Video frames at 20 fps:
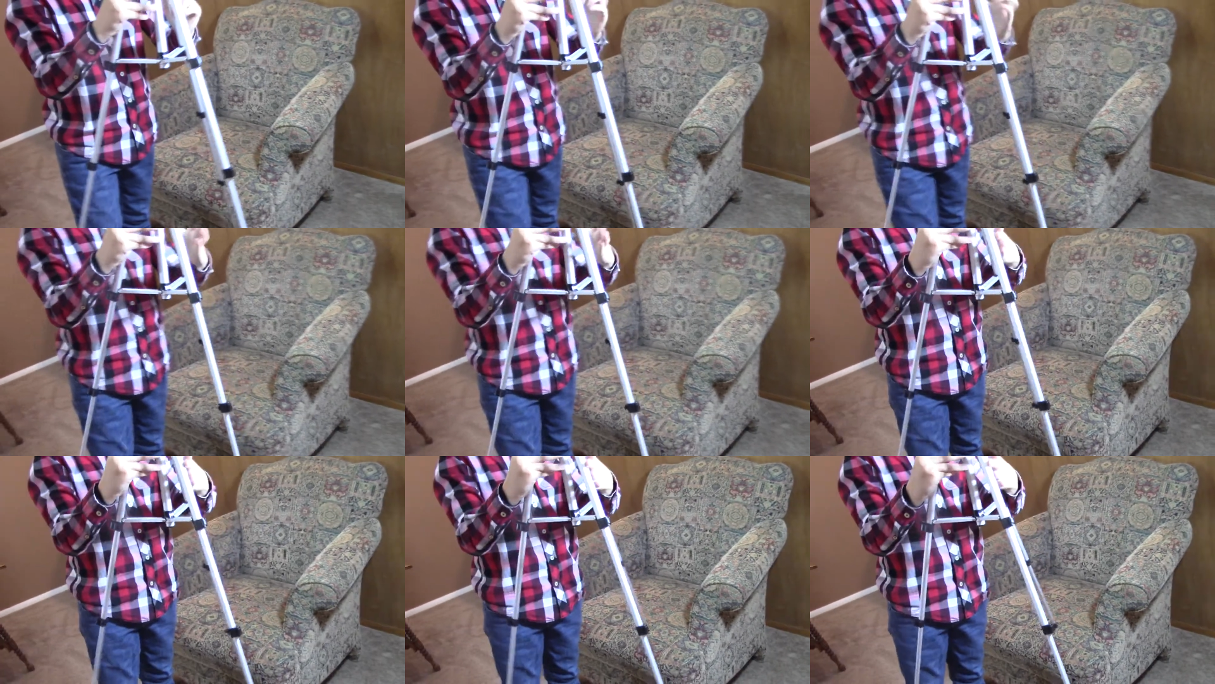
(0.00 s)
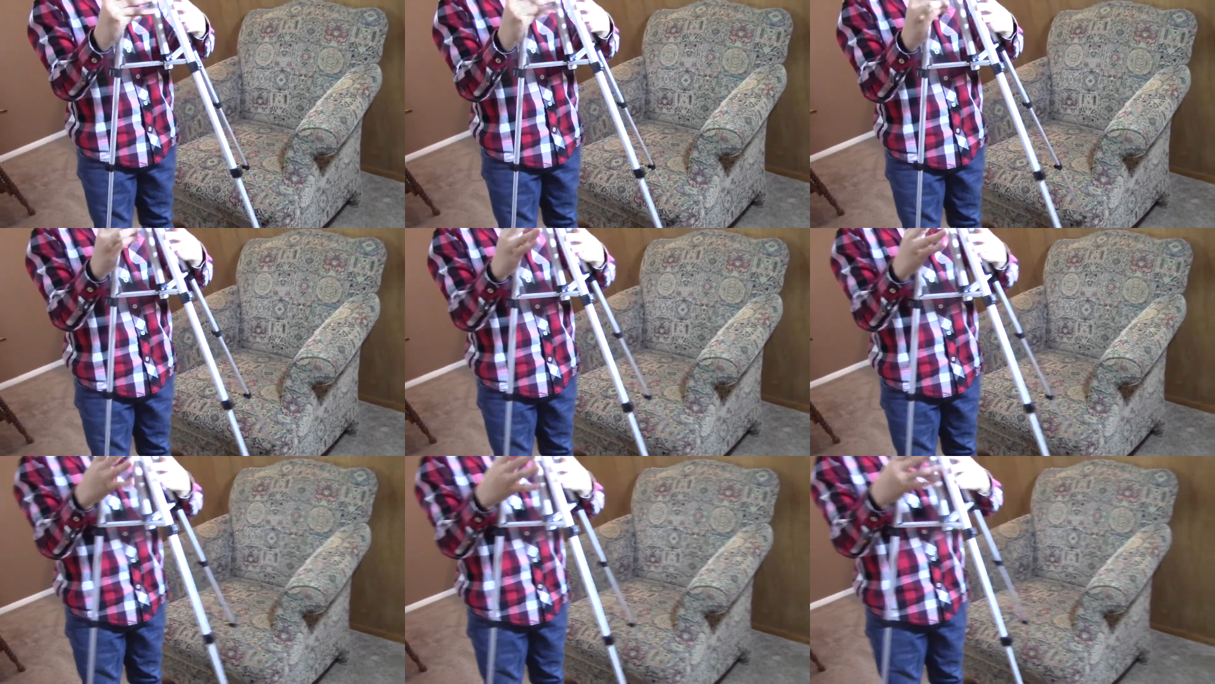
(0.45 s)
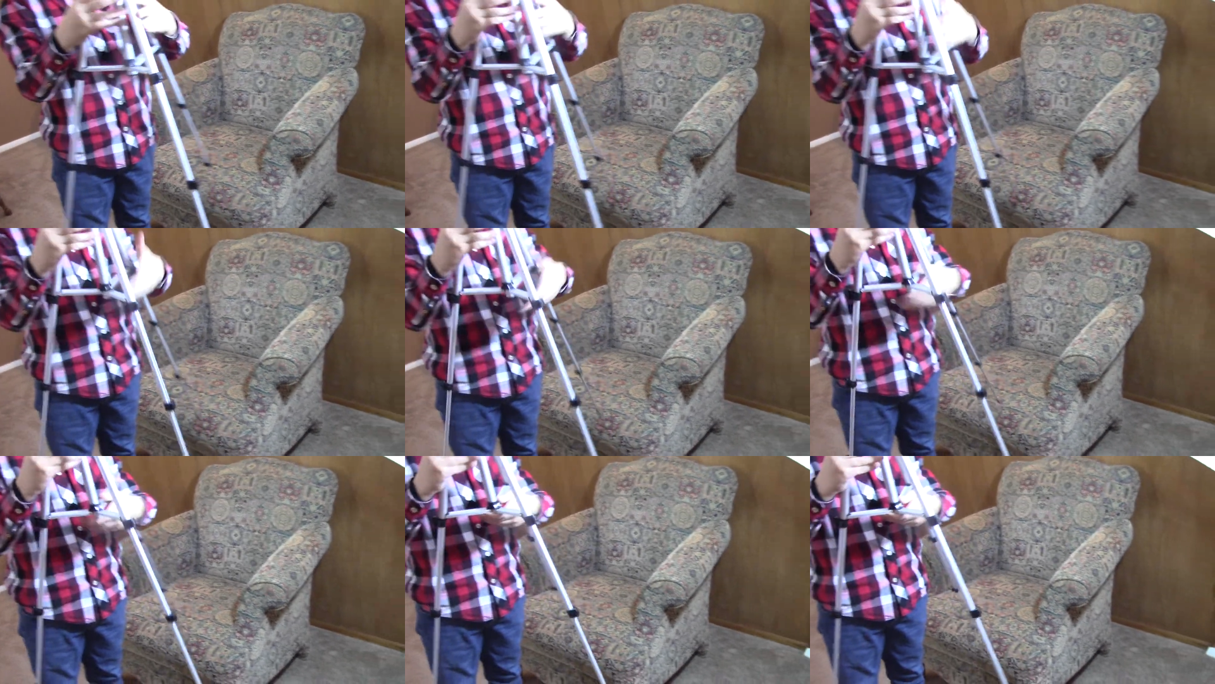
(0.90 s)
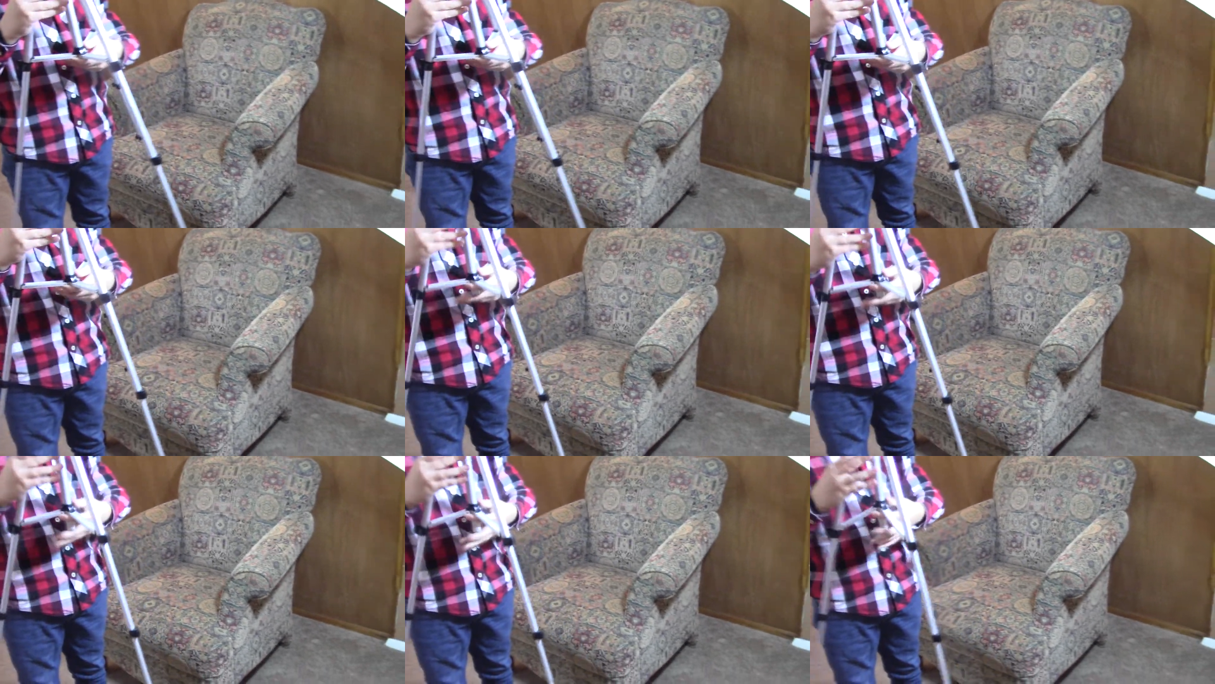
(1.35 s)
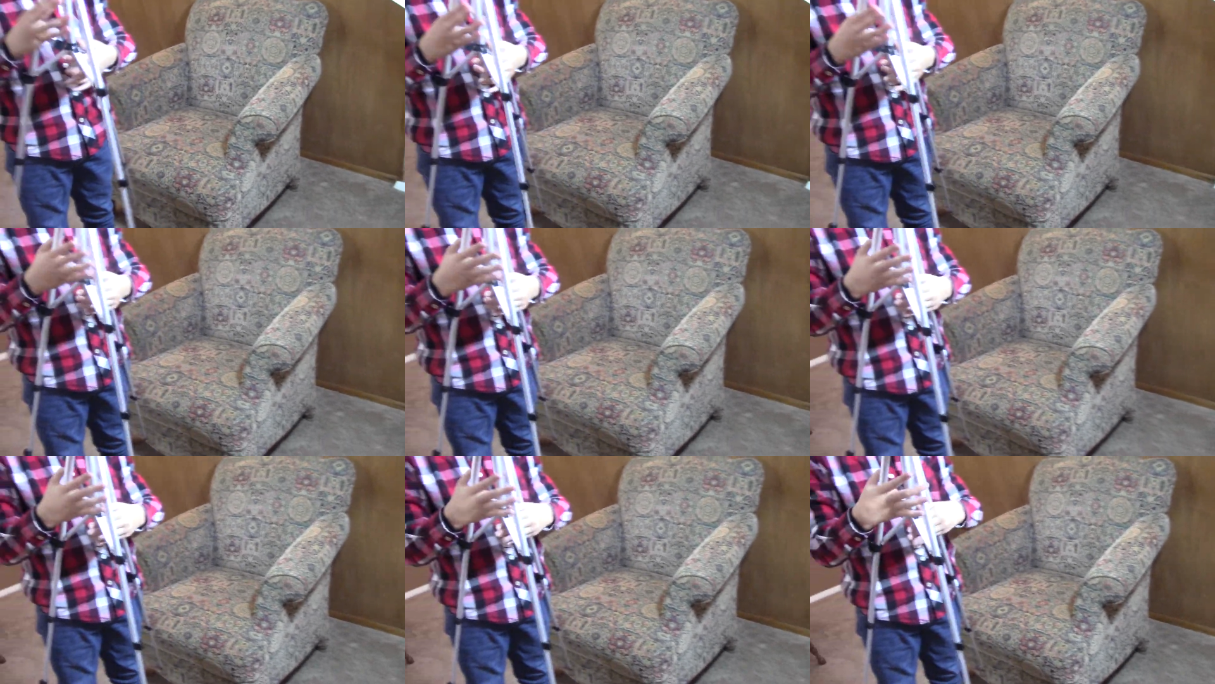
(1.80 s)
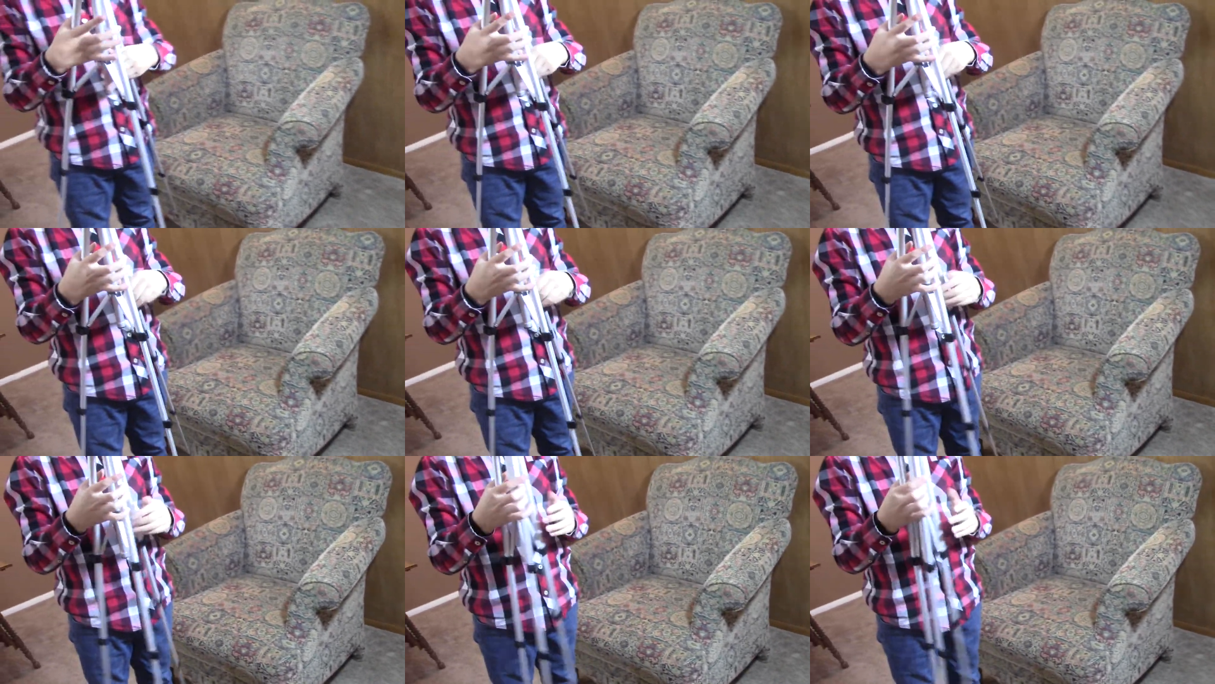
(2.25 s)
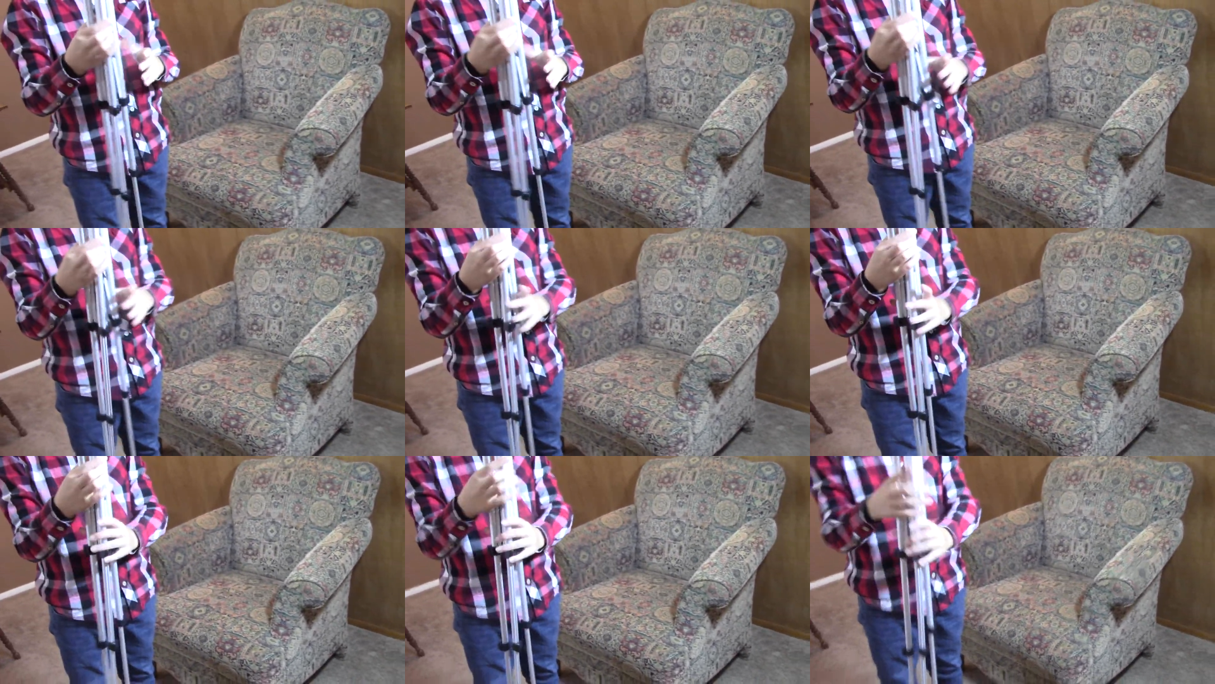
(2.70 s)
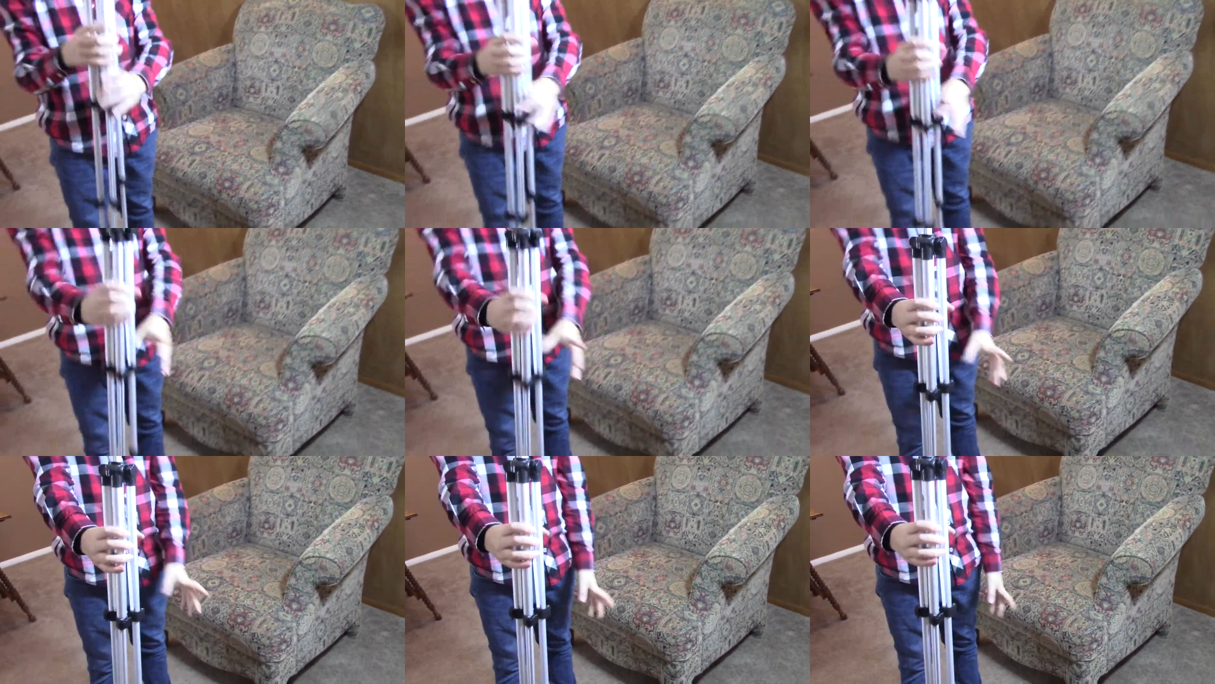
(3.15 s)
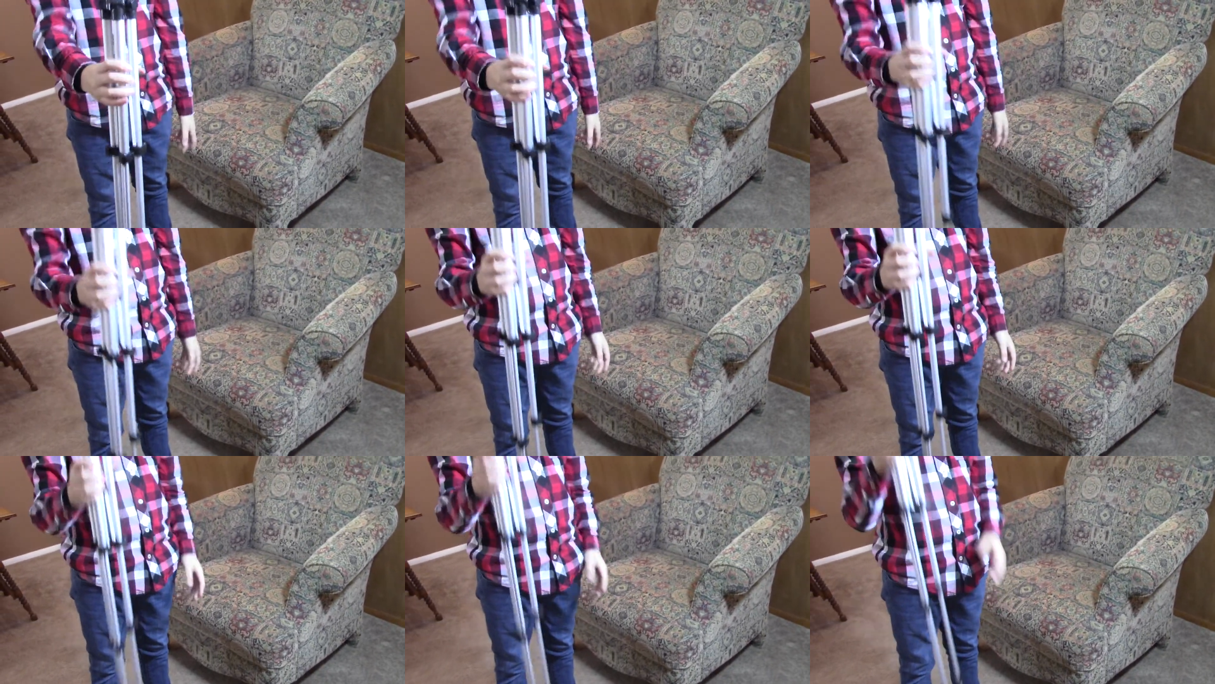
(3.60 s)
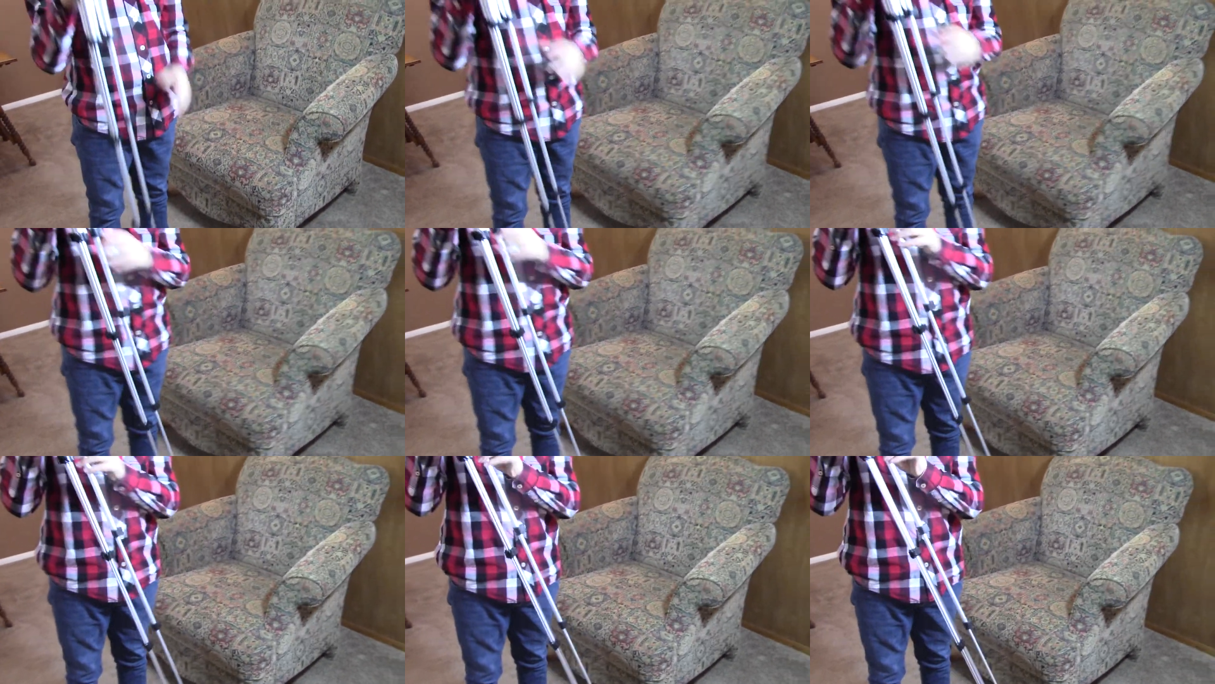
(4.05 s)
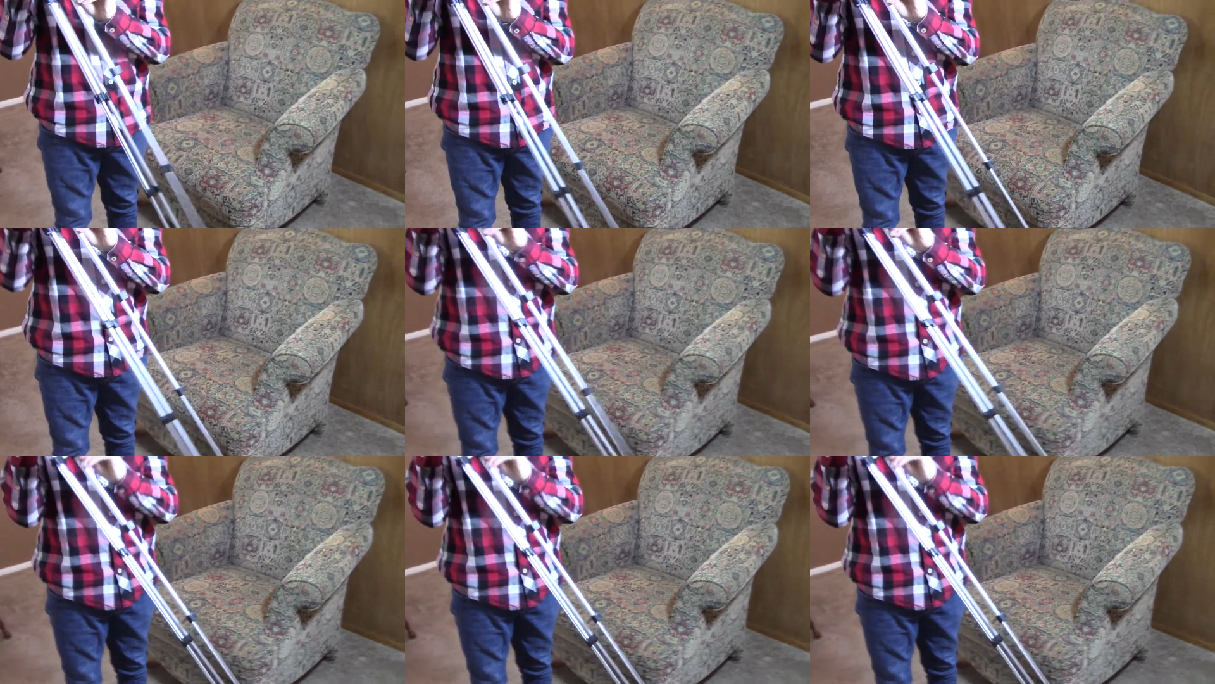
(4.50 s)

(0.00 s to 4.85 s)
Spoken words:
(no speaker visible)